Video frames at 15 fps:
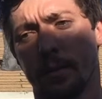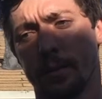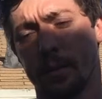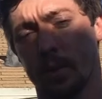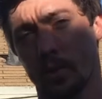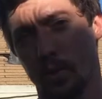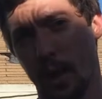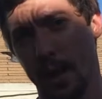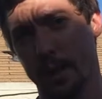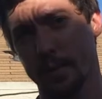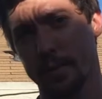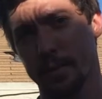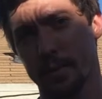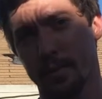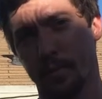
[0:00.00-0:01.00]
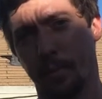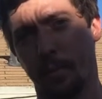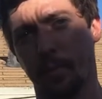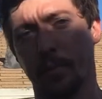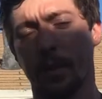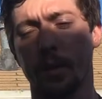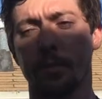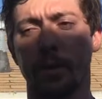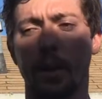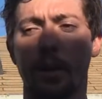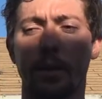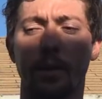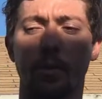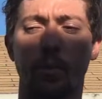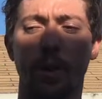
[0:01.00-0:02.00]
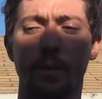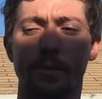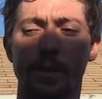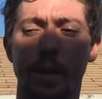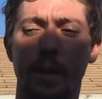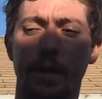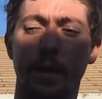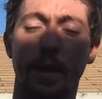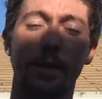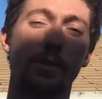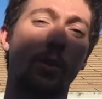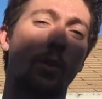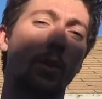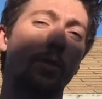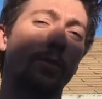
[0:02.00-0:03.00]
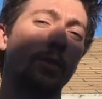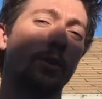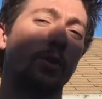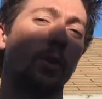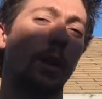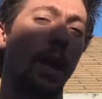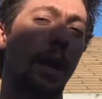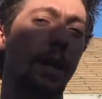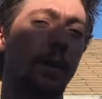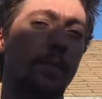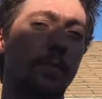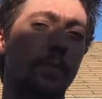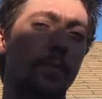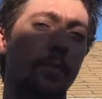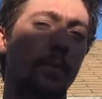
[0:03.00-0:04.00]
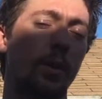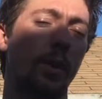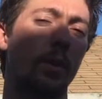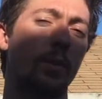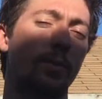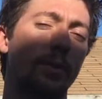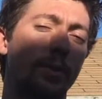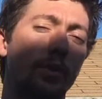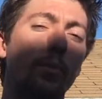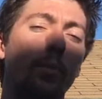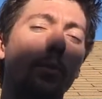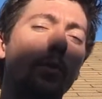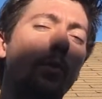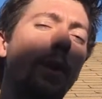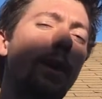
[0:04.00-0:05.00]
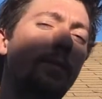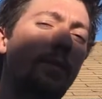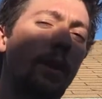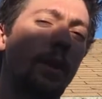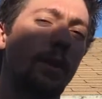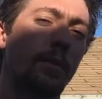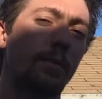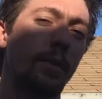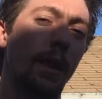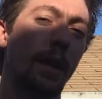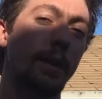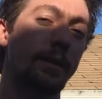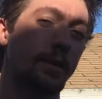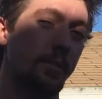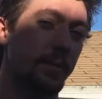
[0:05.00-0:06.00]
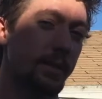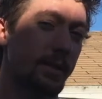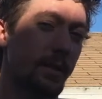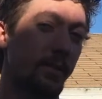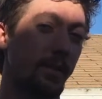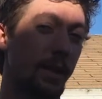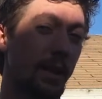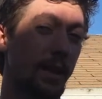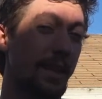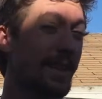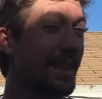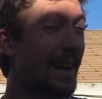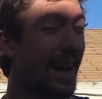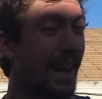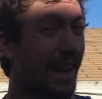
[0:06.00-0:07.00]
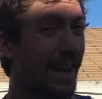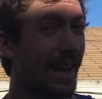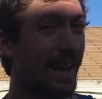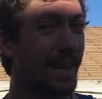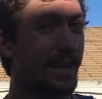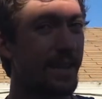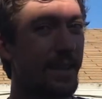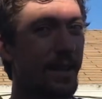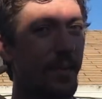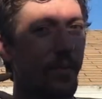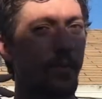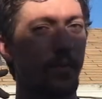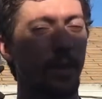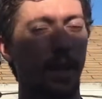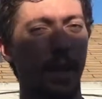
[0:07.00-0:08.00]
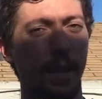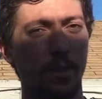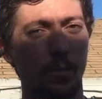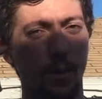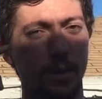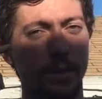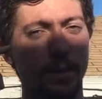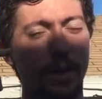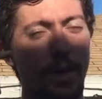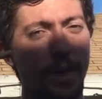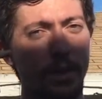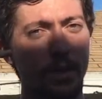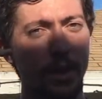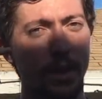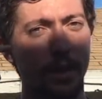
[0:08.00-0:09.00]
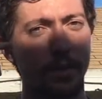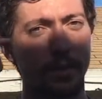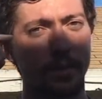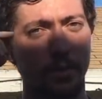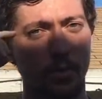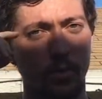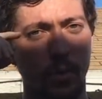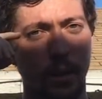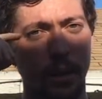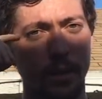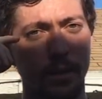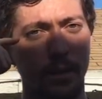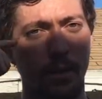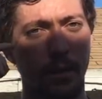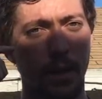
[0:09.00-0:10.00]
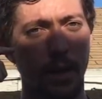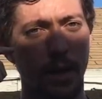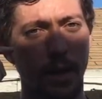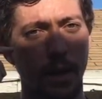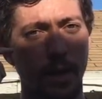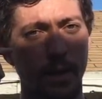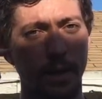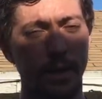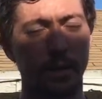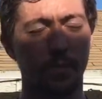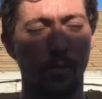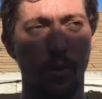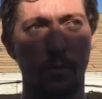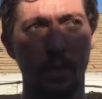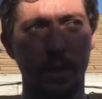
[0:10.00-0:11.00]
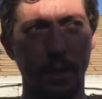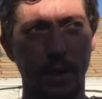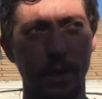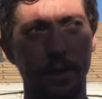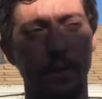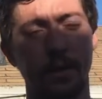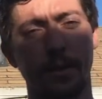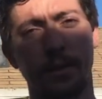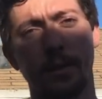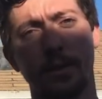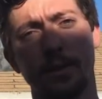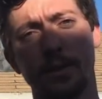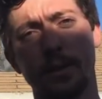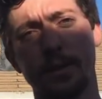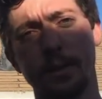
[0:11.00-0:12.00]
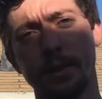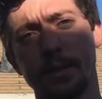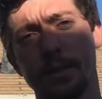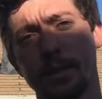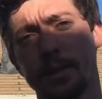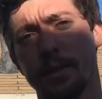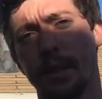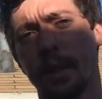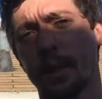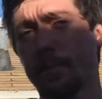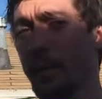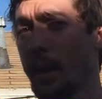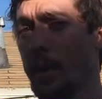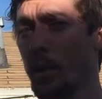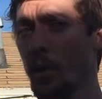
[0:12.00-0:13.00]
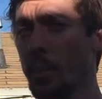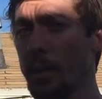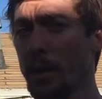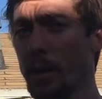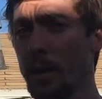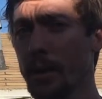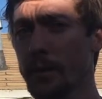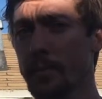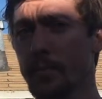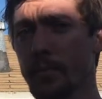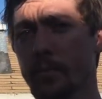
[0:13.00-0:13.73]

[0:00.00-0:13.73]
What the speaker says: stress, but another way of saying that is artificial light, artificial blue wavelength of light, specifically in the eye. And when DHA is drained in our eye, that's where we get diseases like myopia,